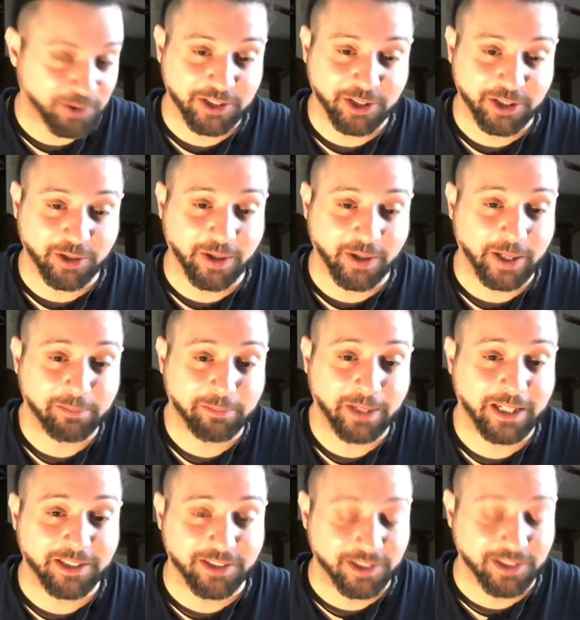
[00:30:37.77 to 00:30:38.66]
he's a great
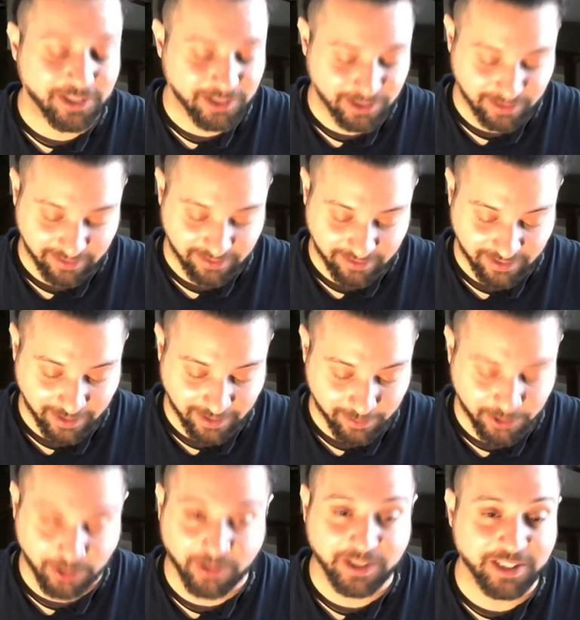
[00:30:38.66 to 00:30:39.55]
bassist. I'm
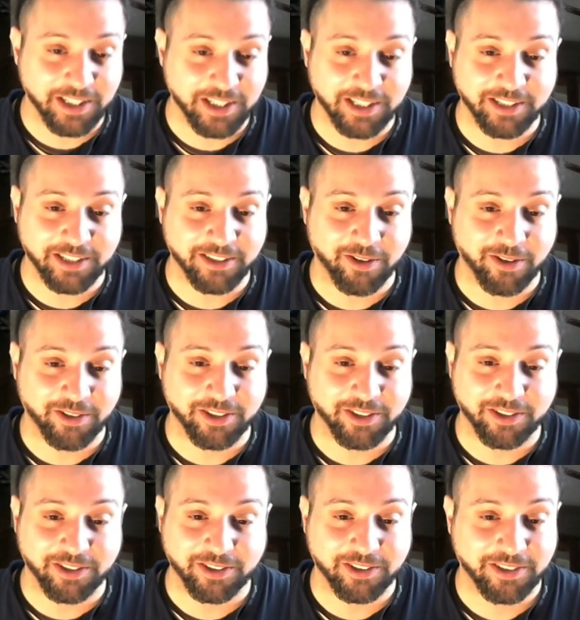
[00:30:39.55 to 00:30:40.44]
sure he's hitting all
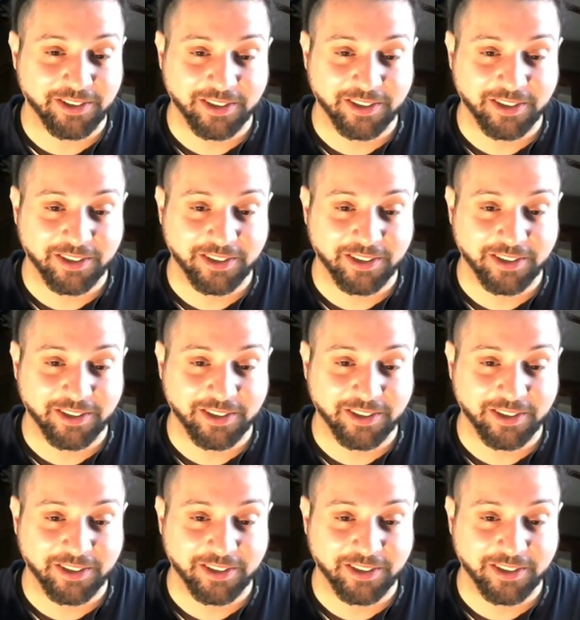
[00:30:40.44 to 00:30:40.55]
the